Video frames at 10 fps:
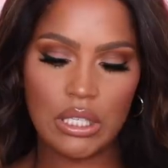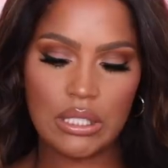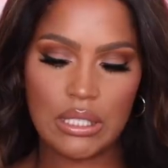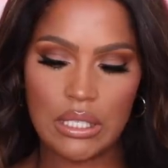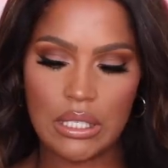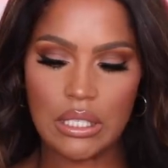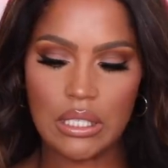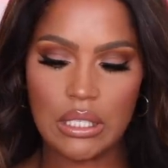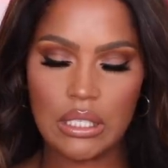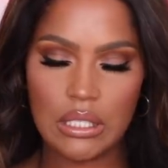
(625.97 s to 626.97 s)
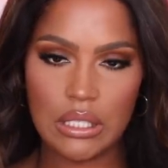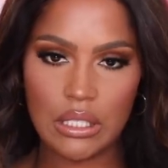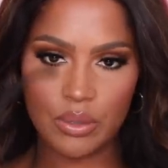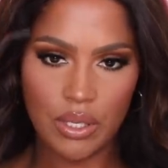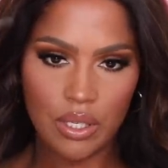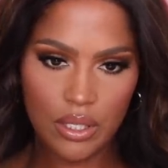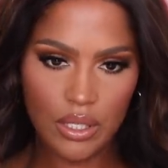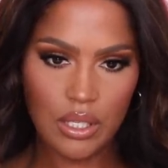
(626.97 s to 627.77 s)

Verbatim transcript: Is it, is it this one?